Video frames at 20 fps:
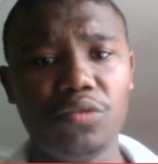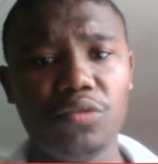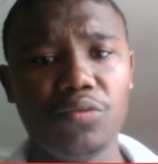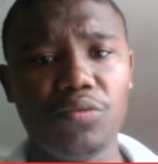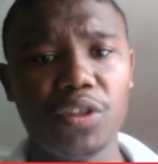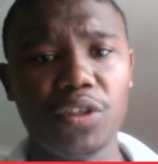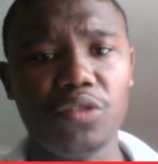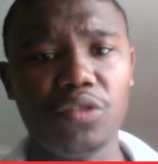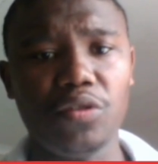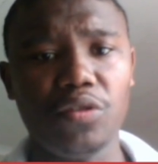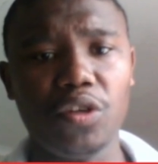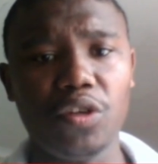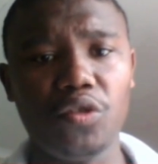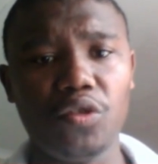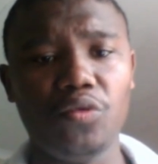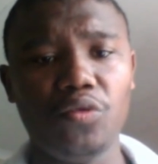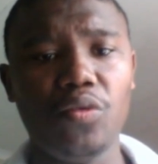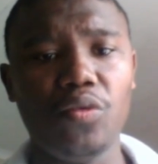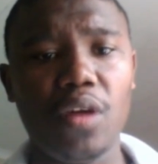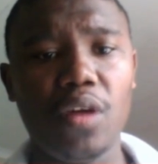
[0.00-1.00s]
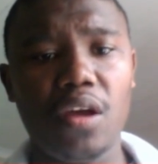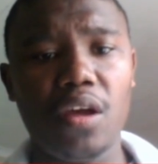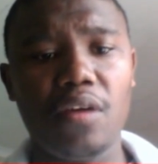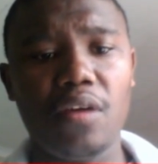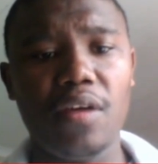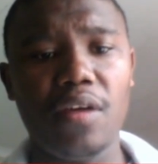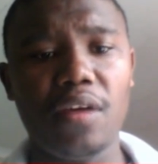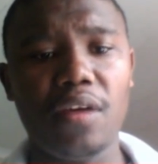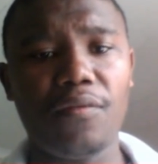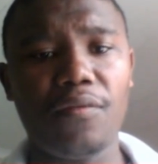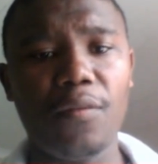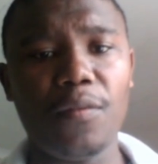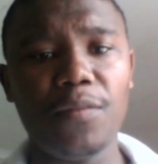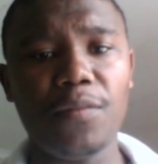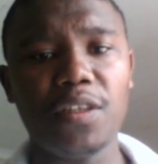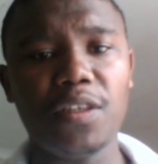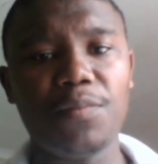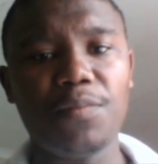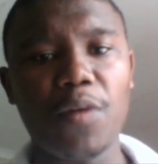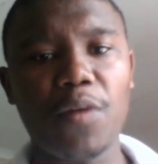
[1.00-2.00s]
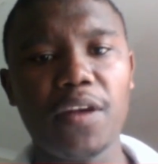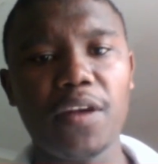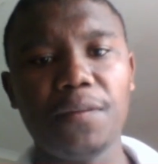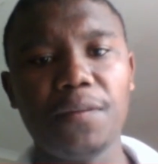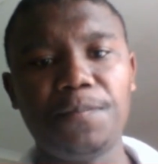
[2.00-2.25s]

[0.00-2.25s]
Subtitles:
going to do from this point.